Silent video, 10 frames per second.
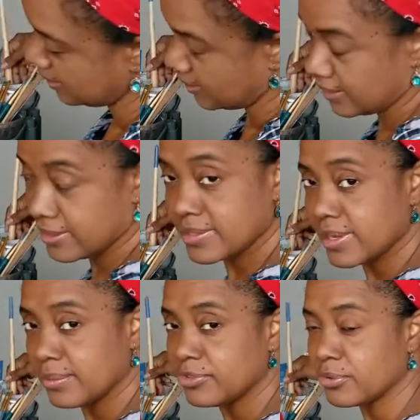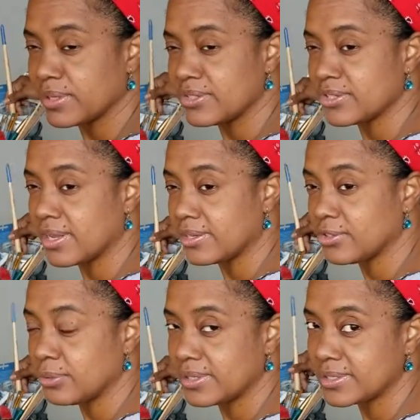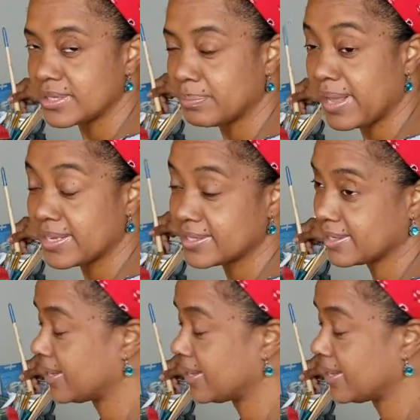as Joan has told us in the past, and I